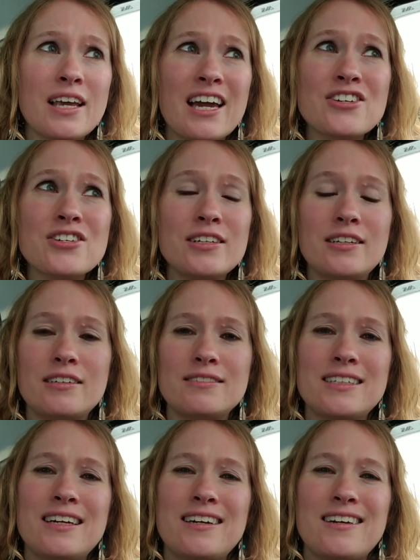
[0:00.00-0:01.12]
Actually,
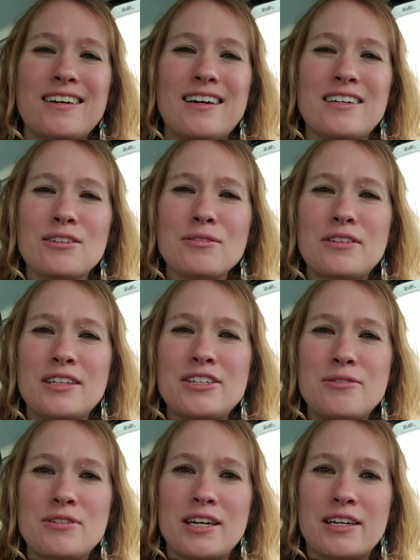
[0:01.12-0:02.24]
I don't think
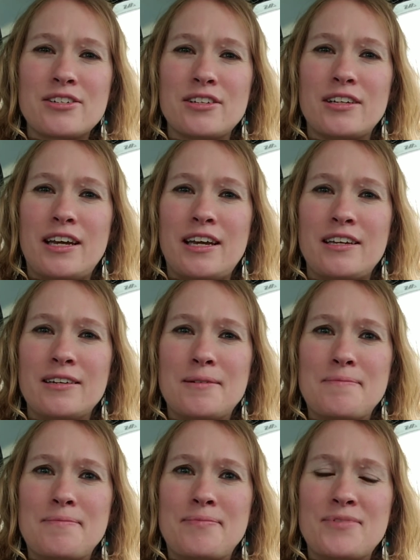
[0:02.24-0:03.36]
she was actually
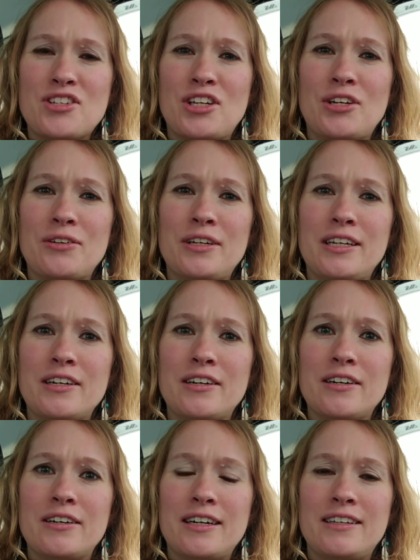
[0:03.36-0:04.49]
a security
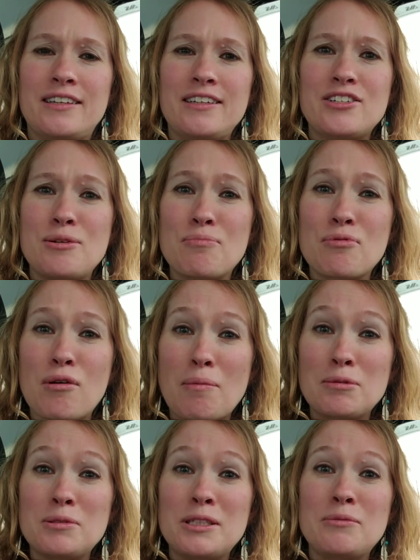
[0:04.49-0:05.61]
guard. I think she
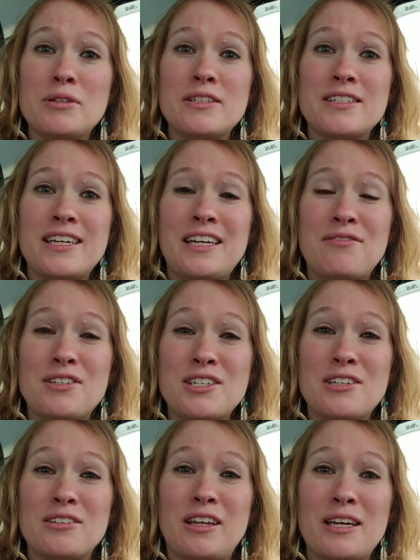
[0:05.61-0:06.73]
probably was a
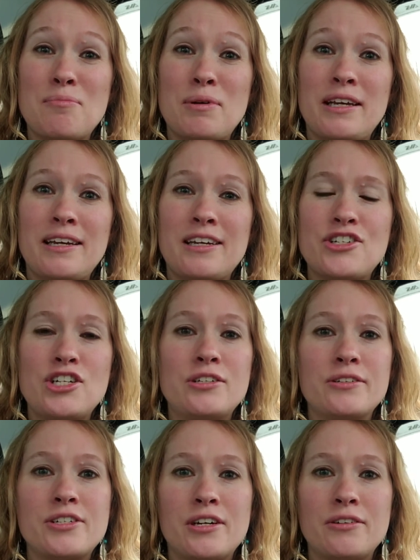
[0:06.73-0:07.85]
visitor like me, and she
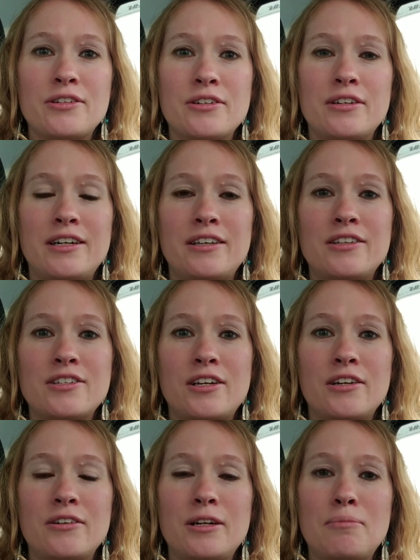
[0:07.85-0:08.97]
took shelter in the
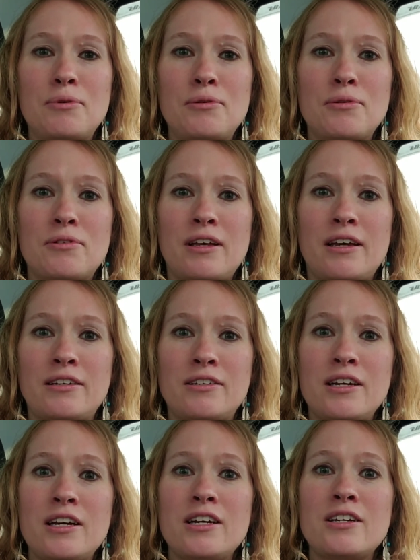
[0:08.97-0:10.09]
security booth, and
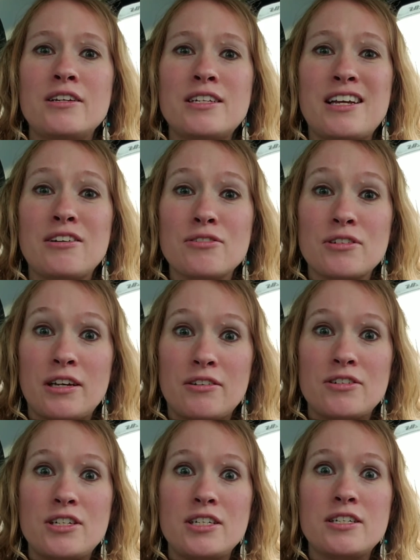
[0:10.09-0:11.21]
10 years later,
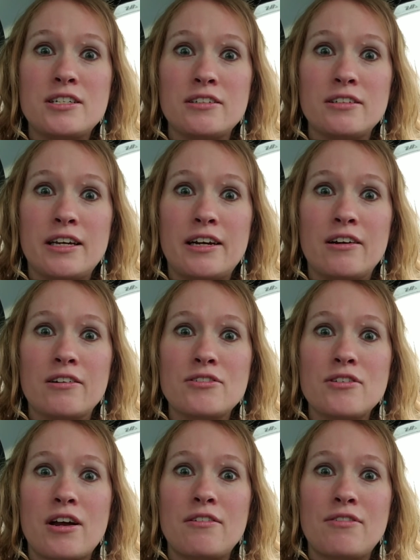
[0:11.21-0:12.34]
she's still there,
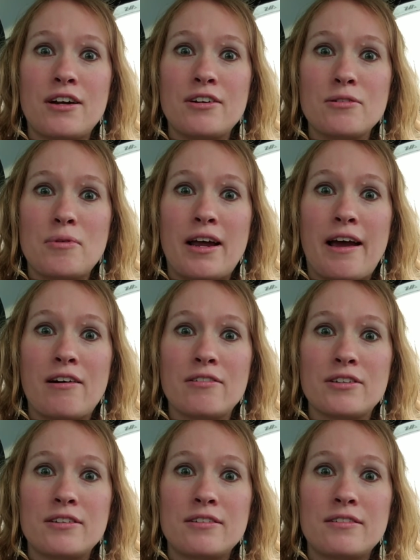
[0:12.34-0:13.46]
trying to find her way out.